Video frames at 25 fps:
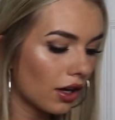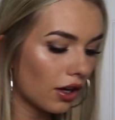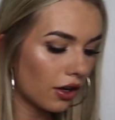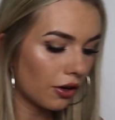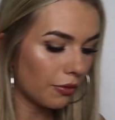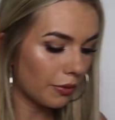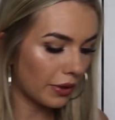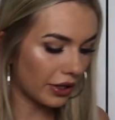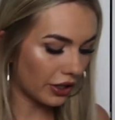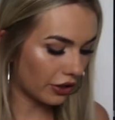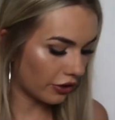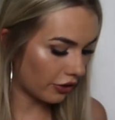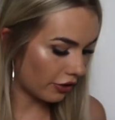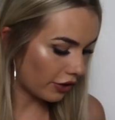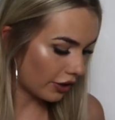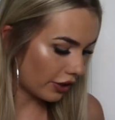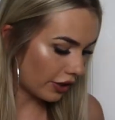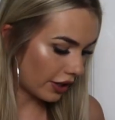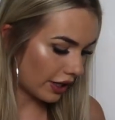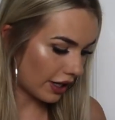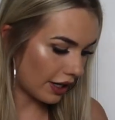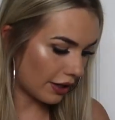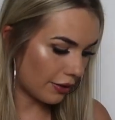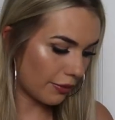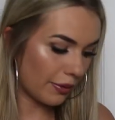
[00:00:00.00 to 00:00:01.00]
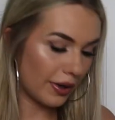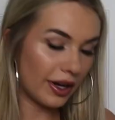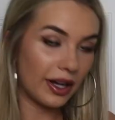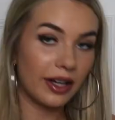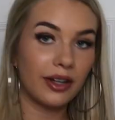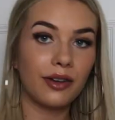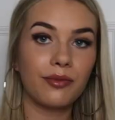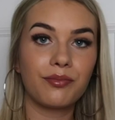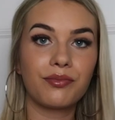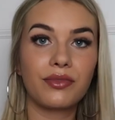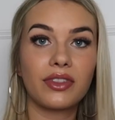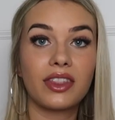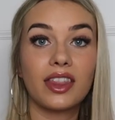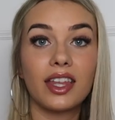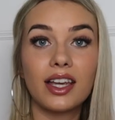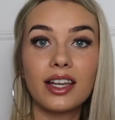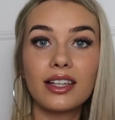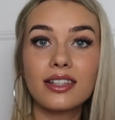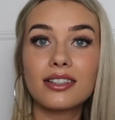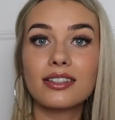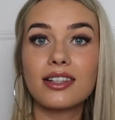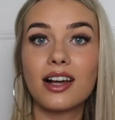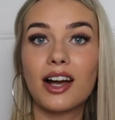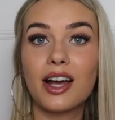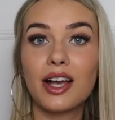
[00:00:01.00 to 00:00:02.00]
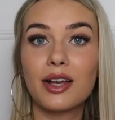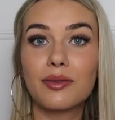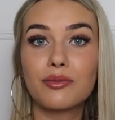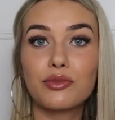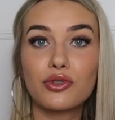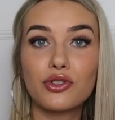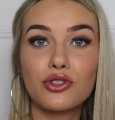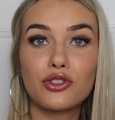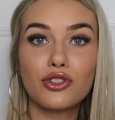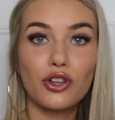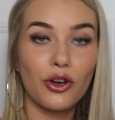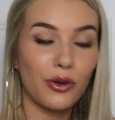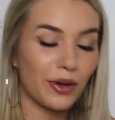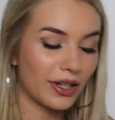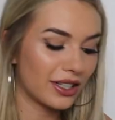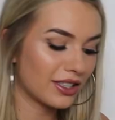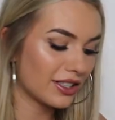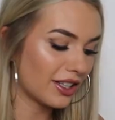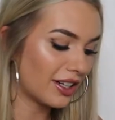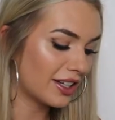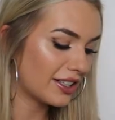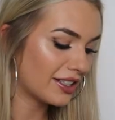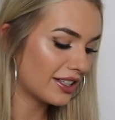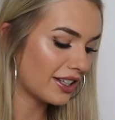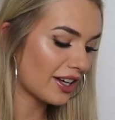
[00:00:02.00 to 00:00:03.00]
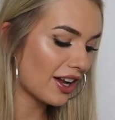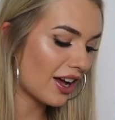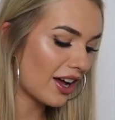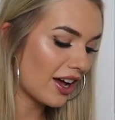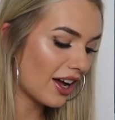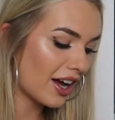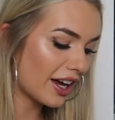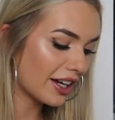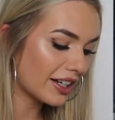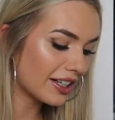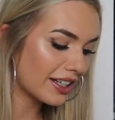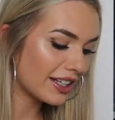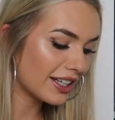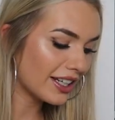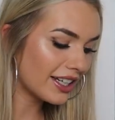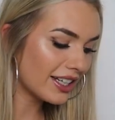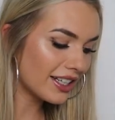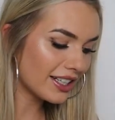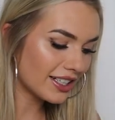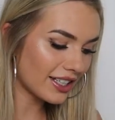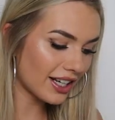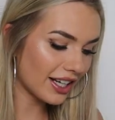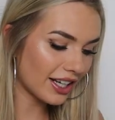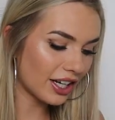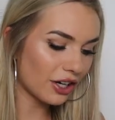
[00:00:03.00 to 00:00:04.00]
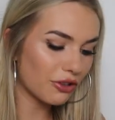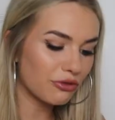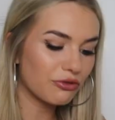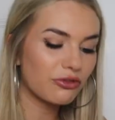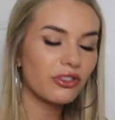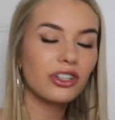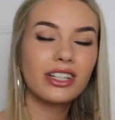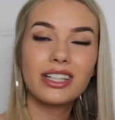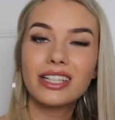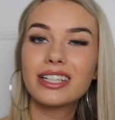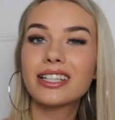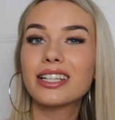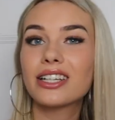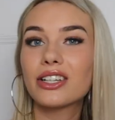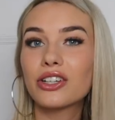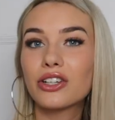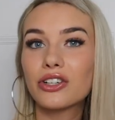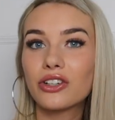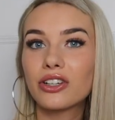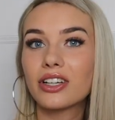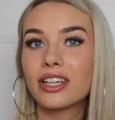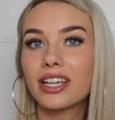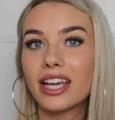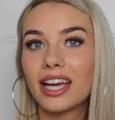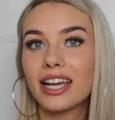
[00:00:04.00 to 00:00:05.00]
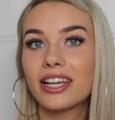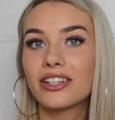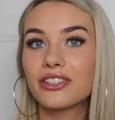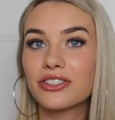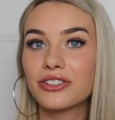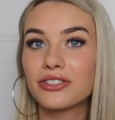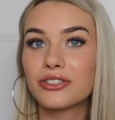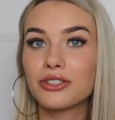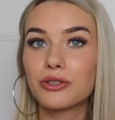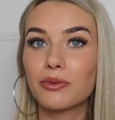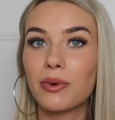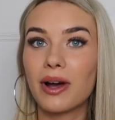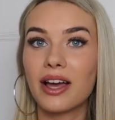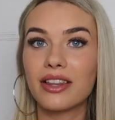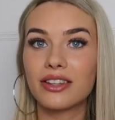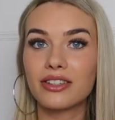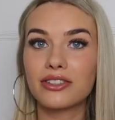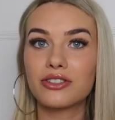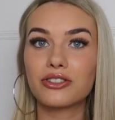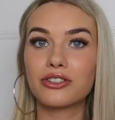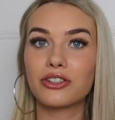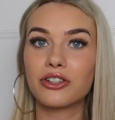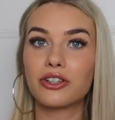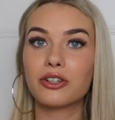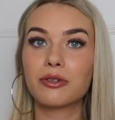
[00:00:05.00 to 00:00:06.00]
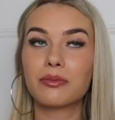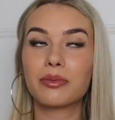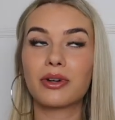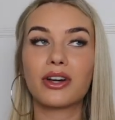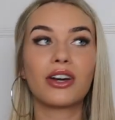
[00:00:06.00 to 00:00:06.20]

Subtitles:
Oh my God, okay, wait. This, I am so excited. I need, like, I really need a good occasion to wear this too,